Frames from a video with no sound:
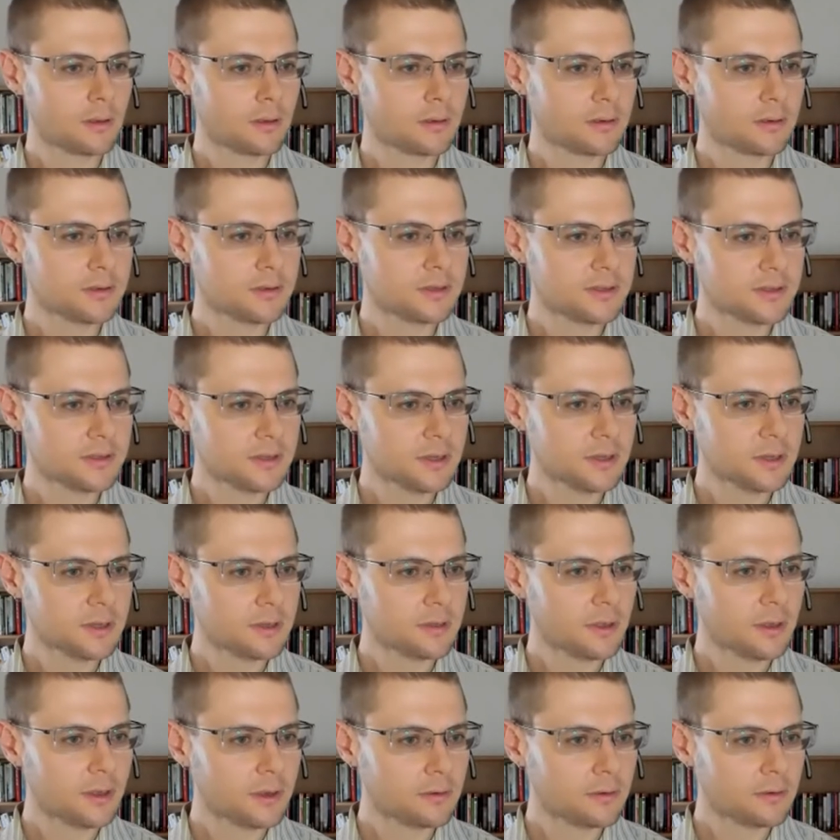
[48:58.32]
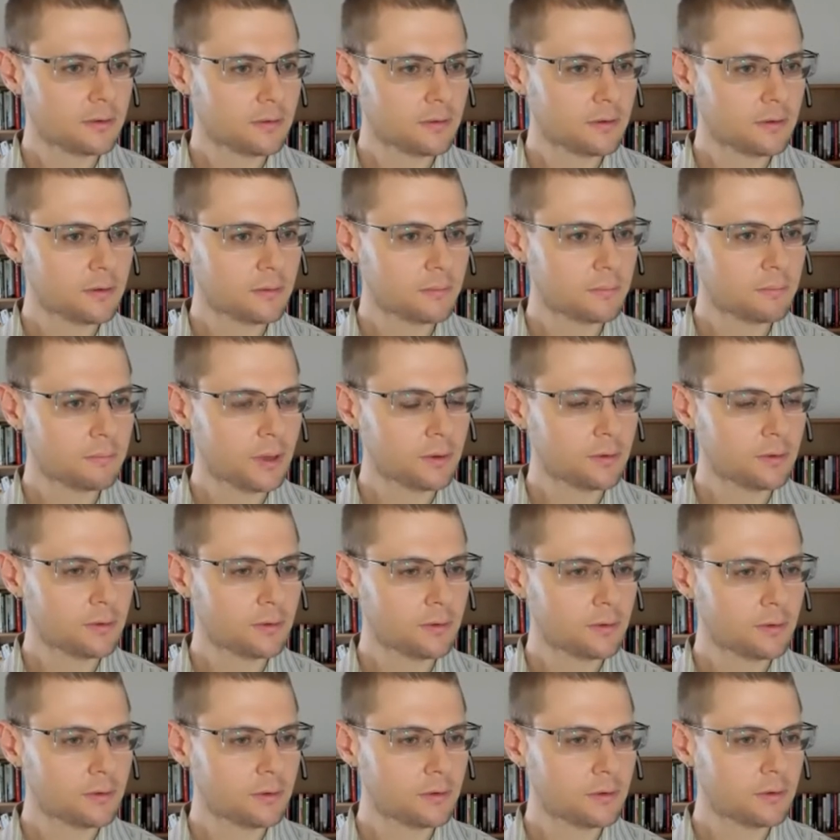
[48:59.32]
See that about
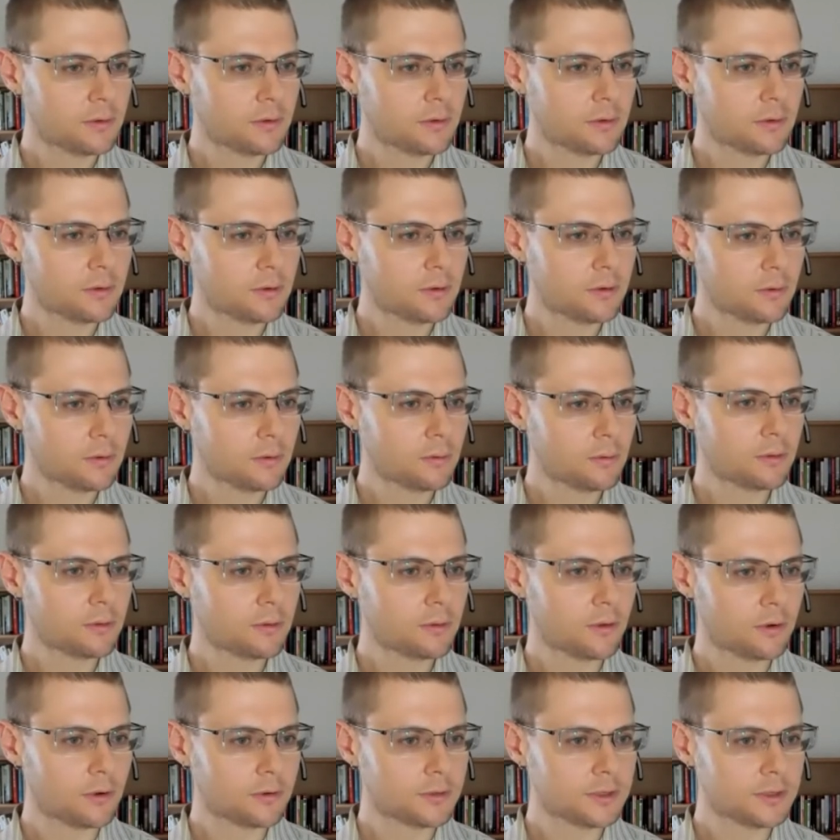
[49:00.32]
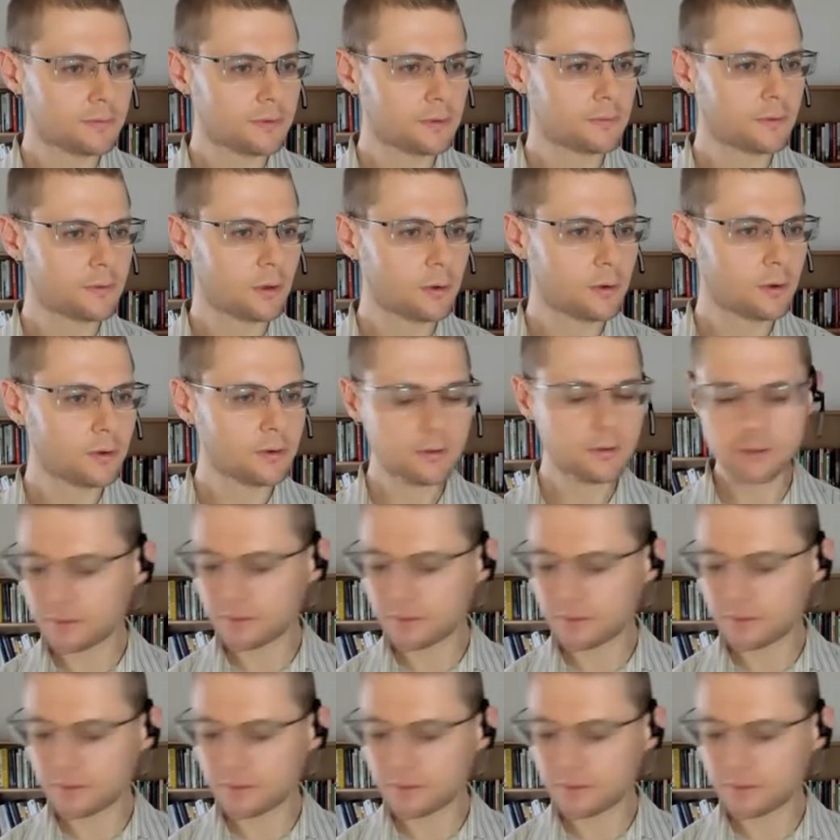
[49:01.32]
two thirds of you voted.